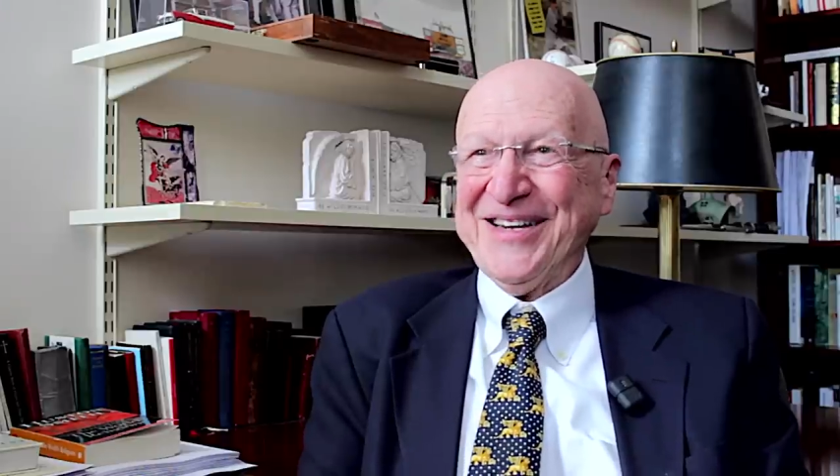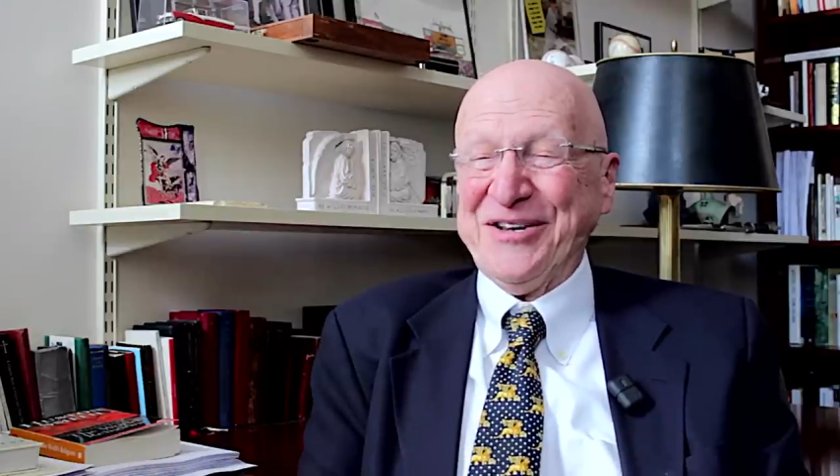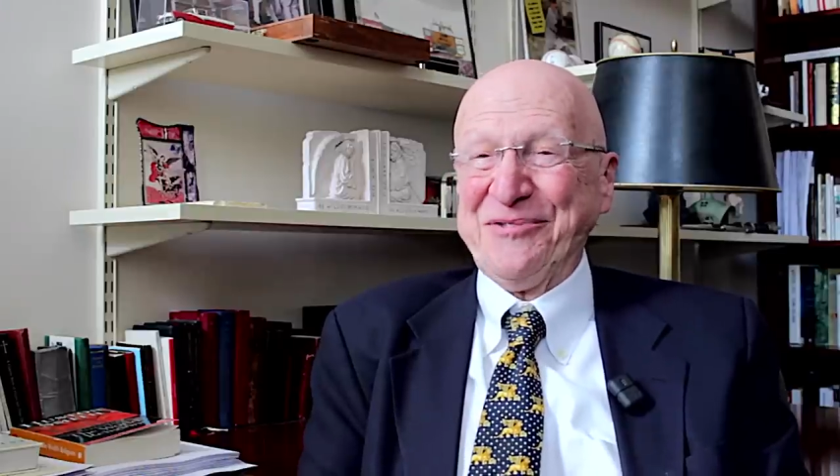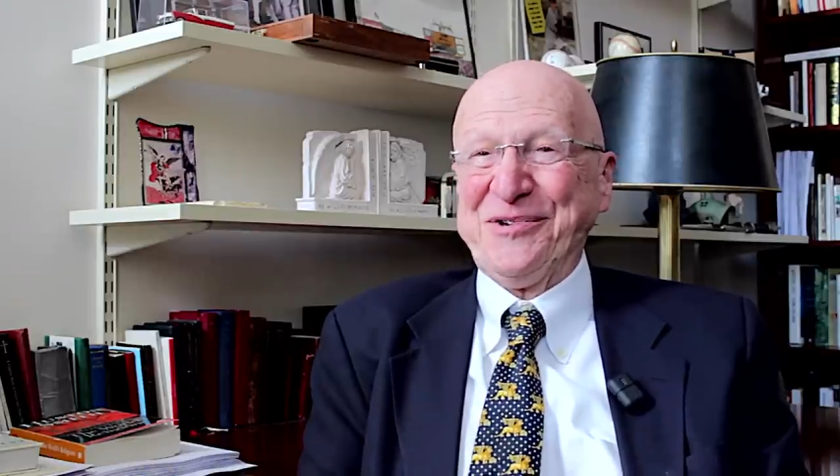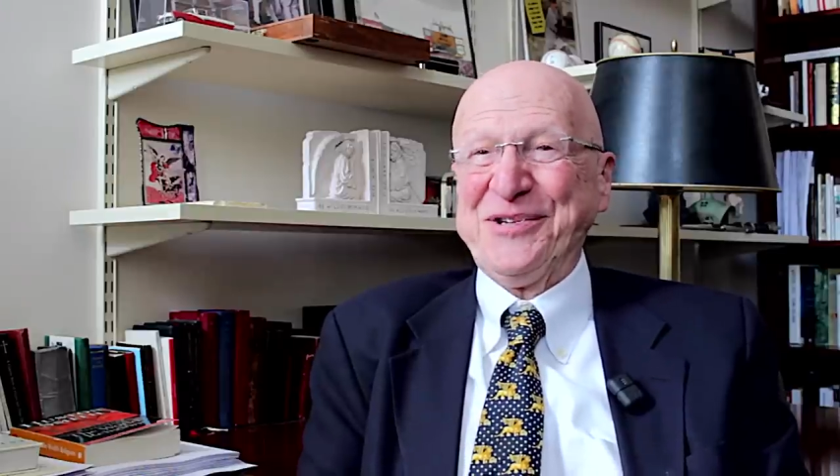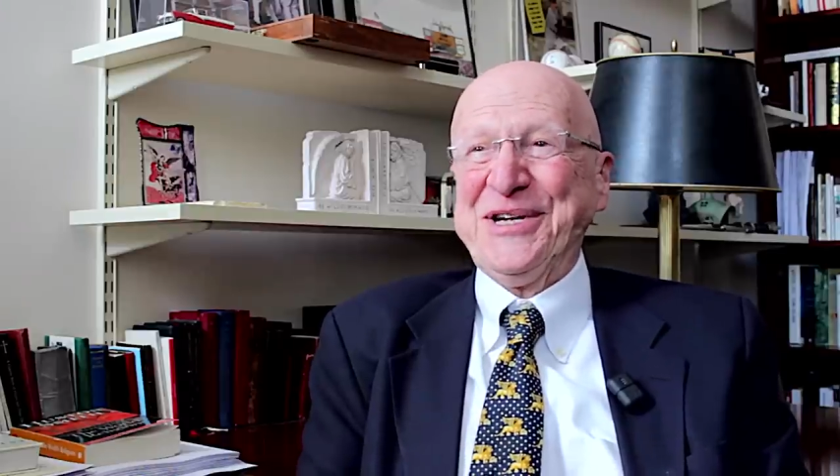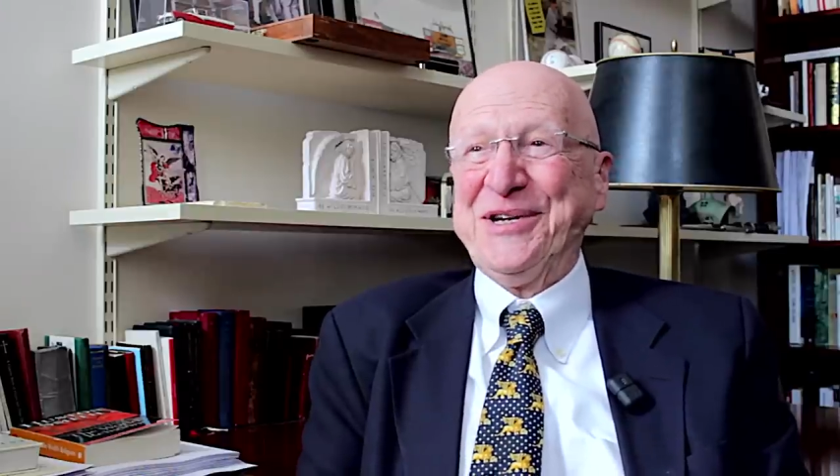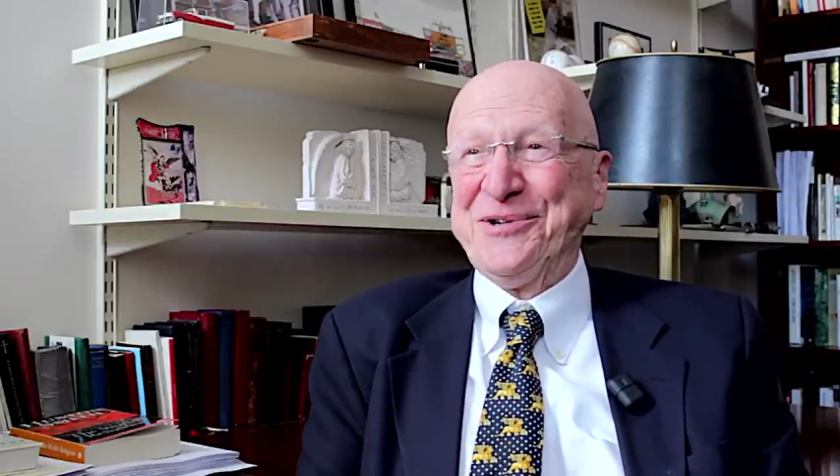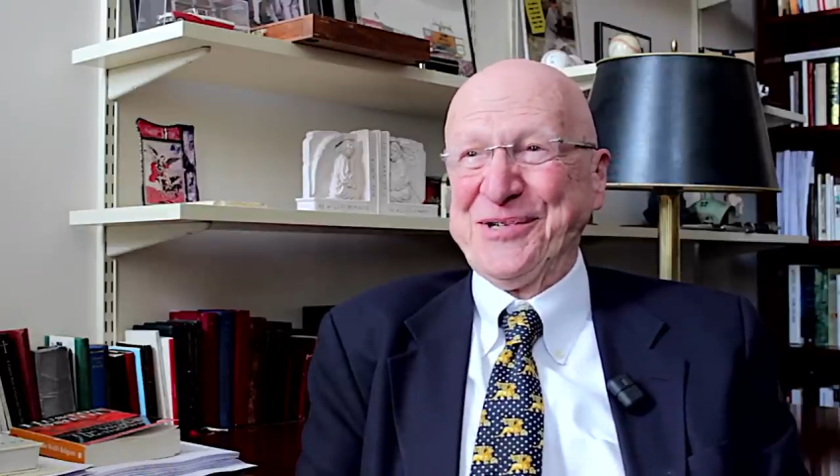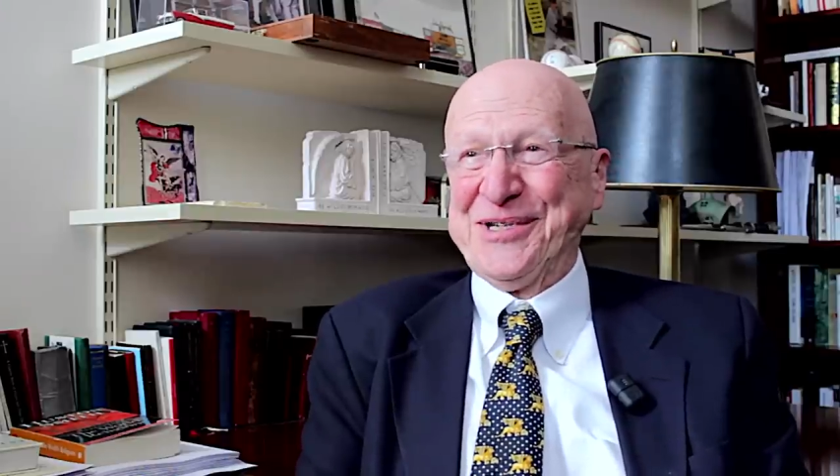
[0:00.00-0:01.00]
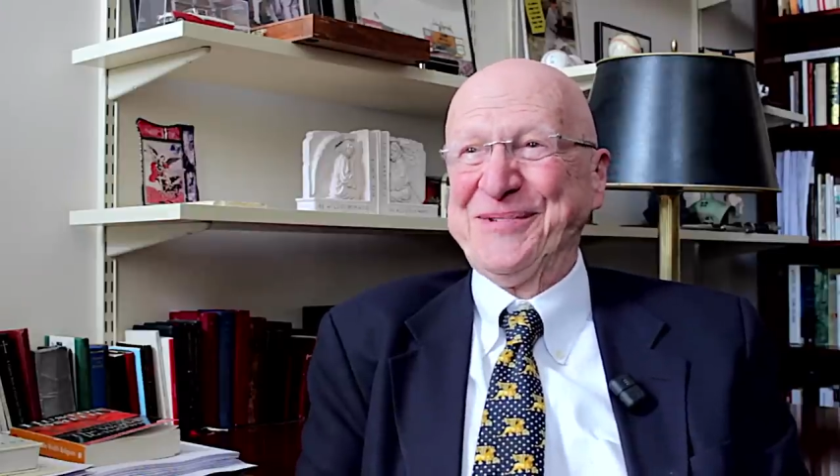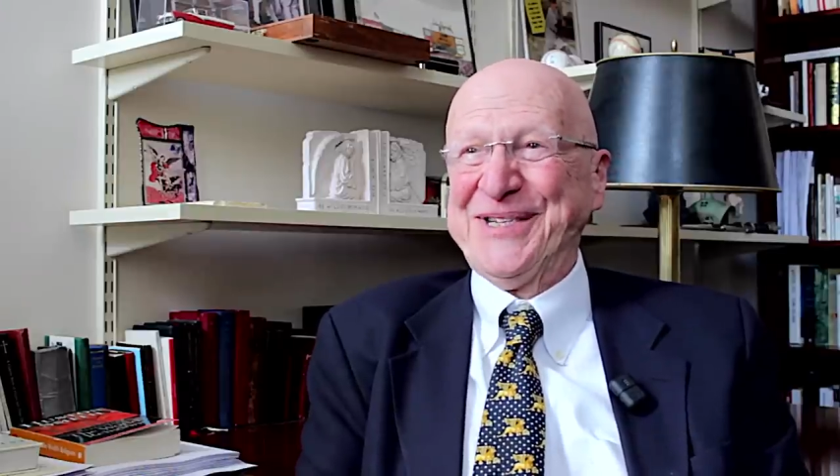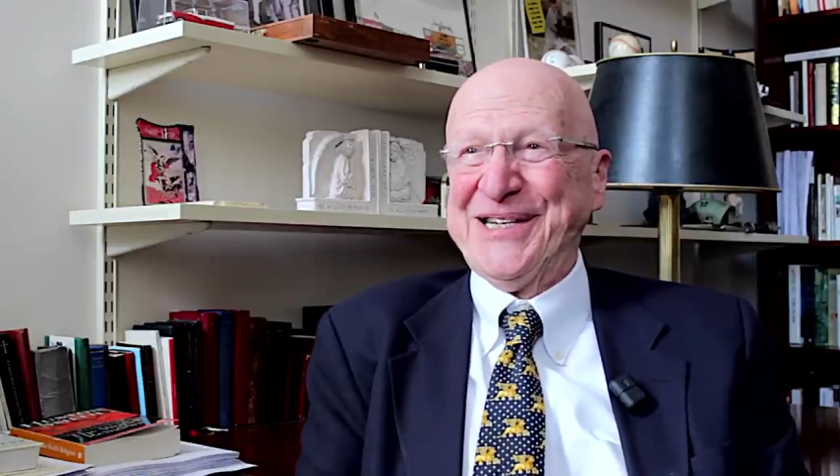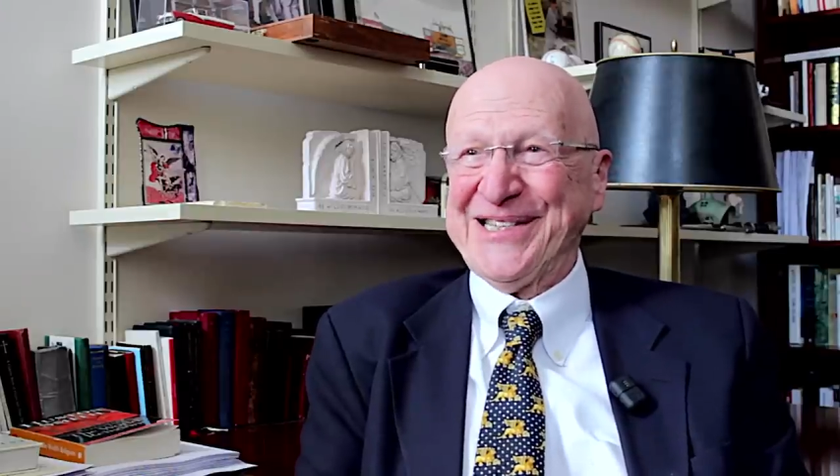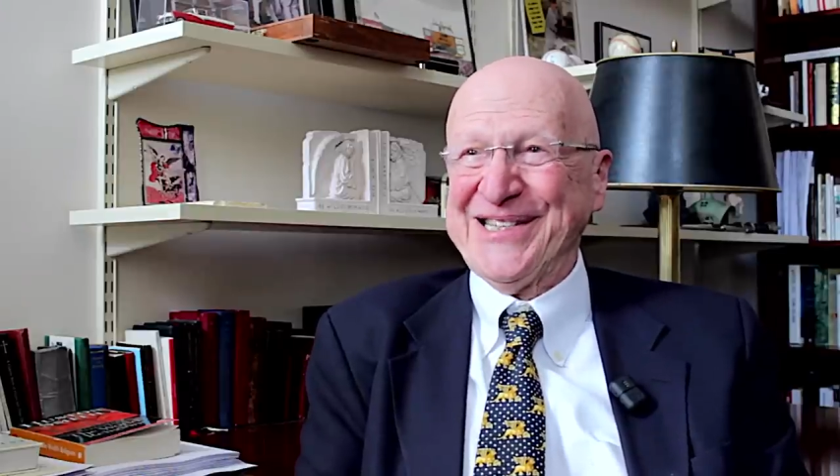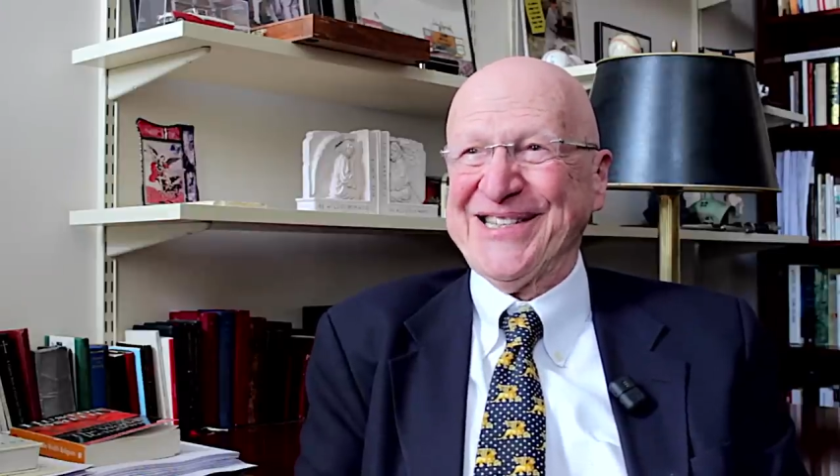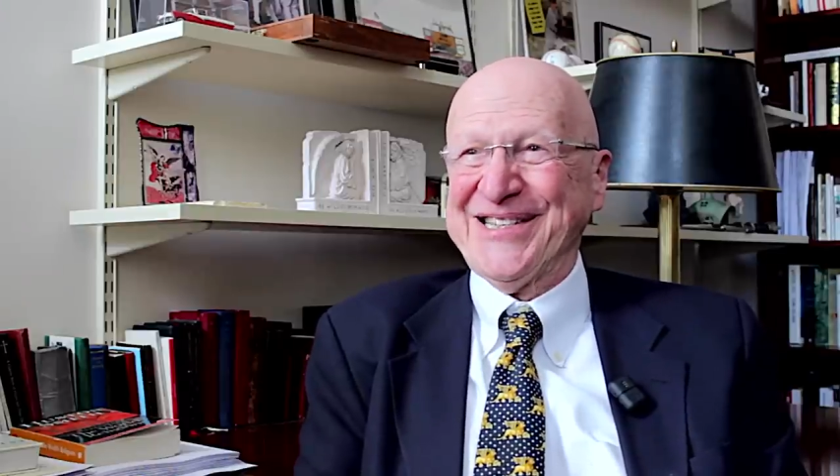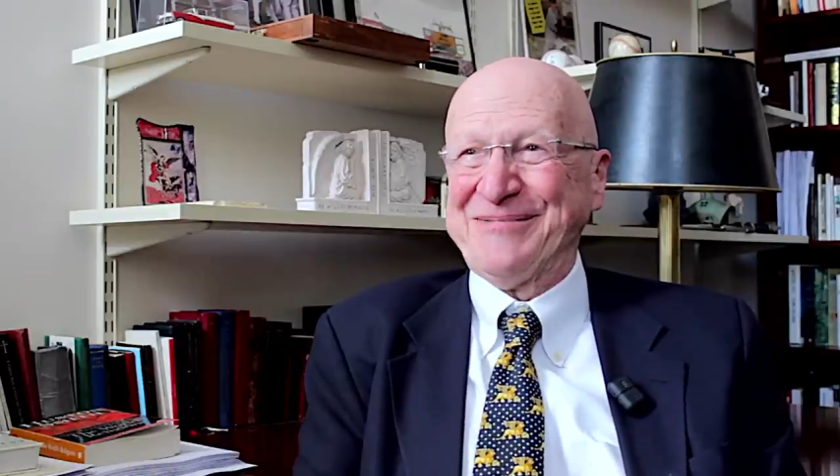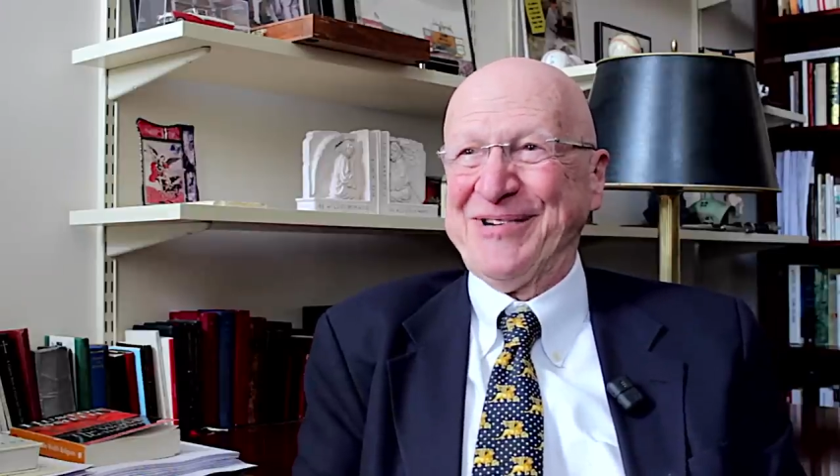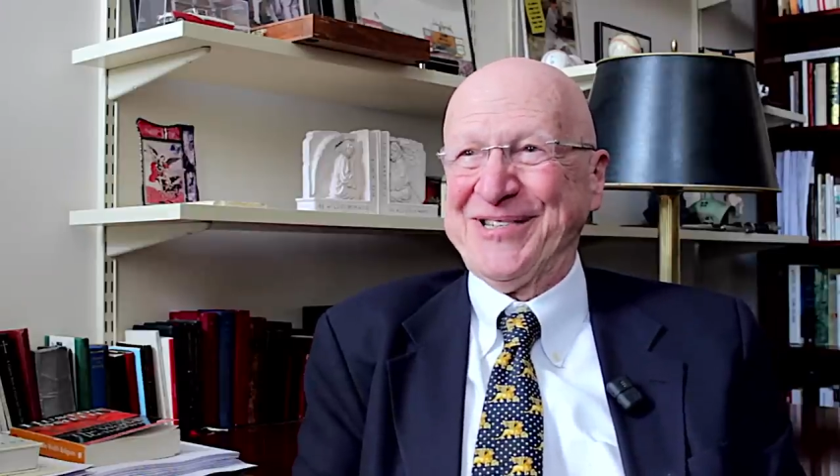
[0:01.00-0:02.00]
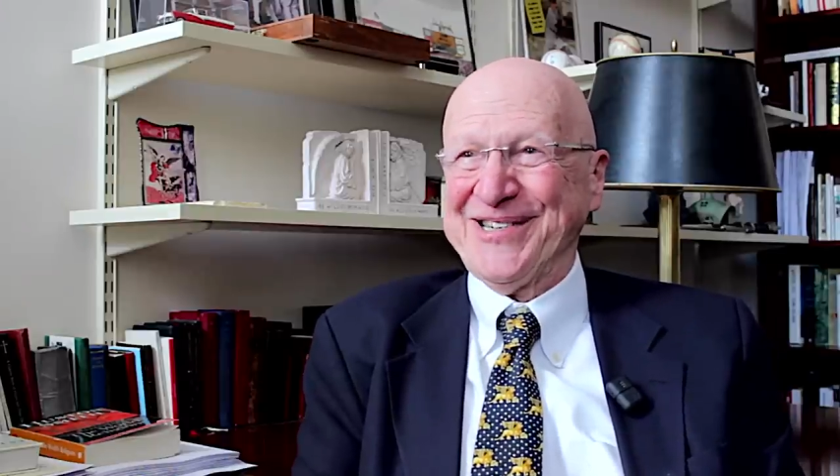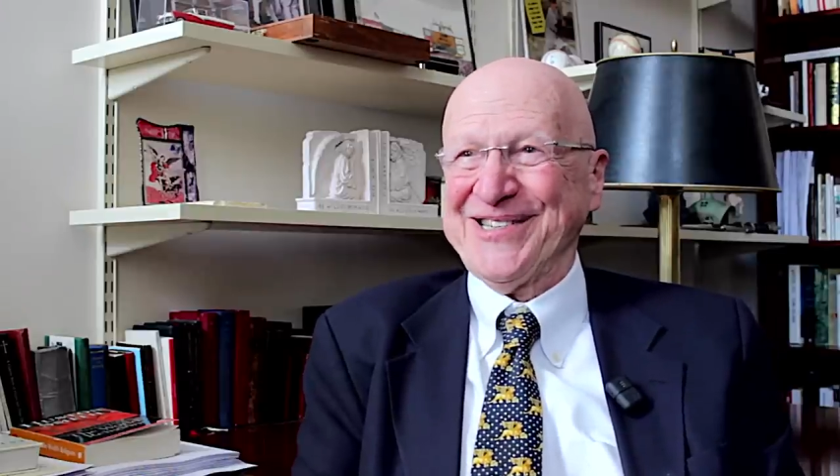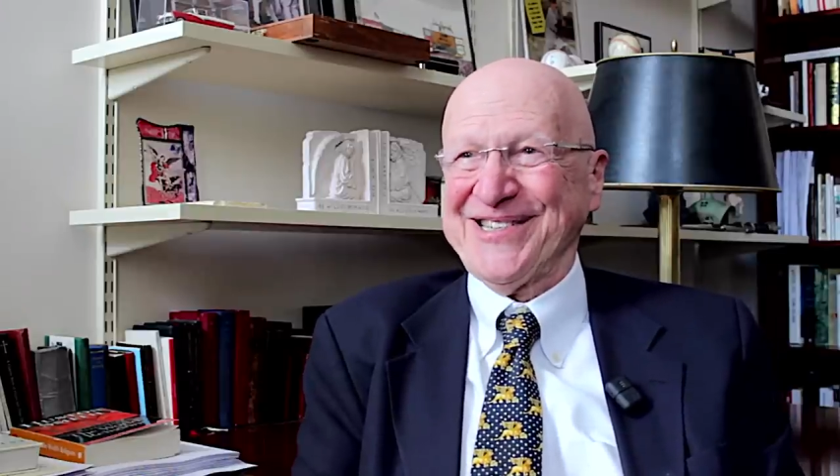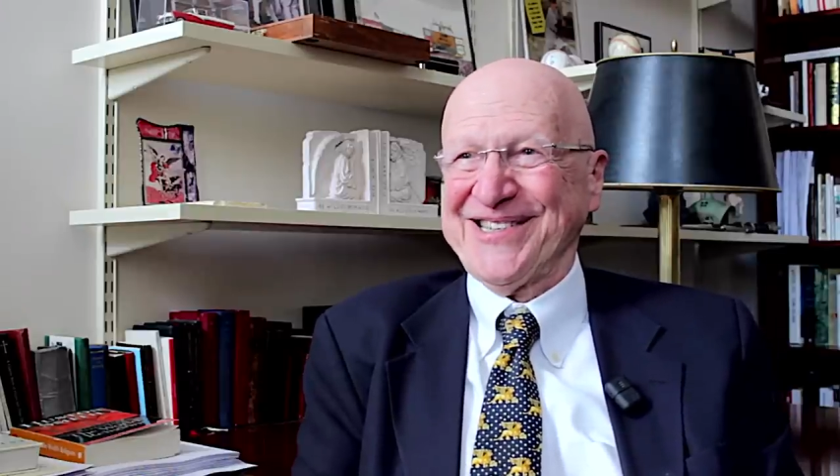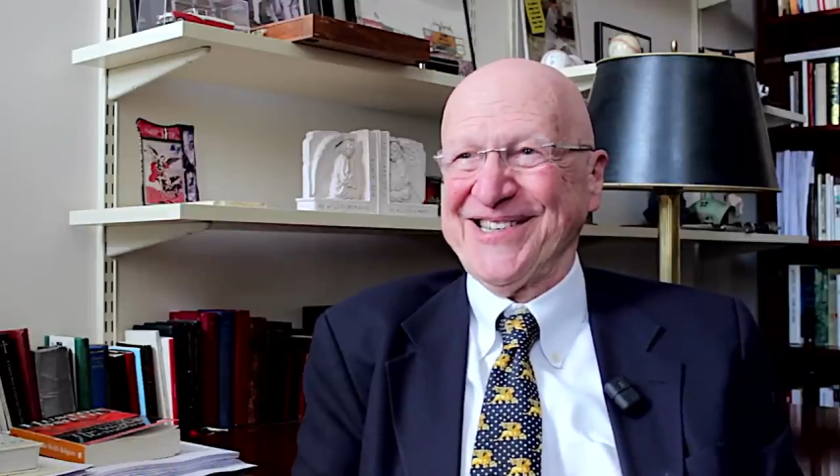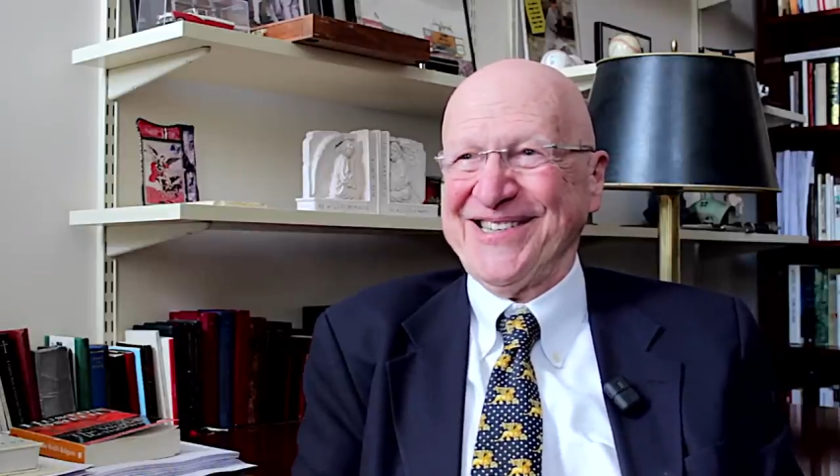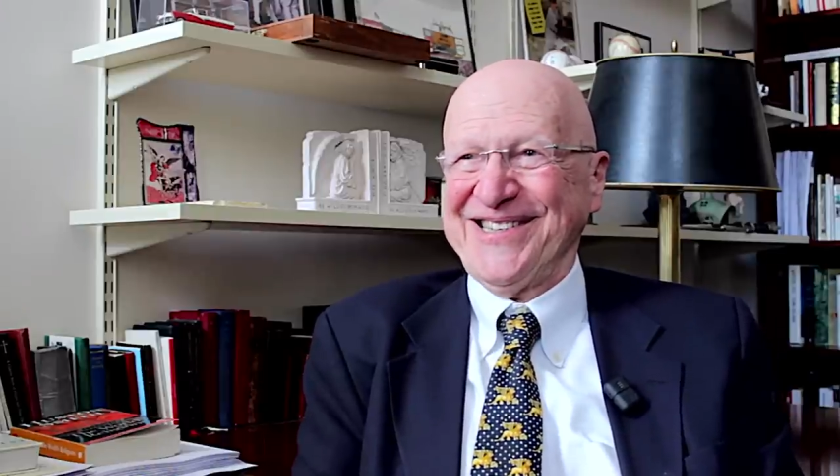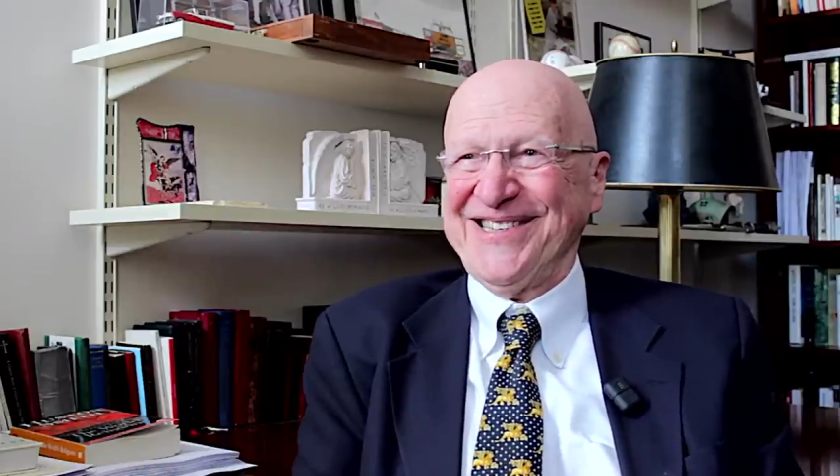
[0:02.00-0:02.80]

In other words, he knew his limitations, his prejudices.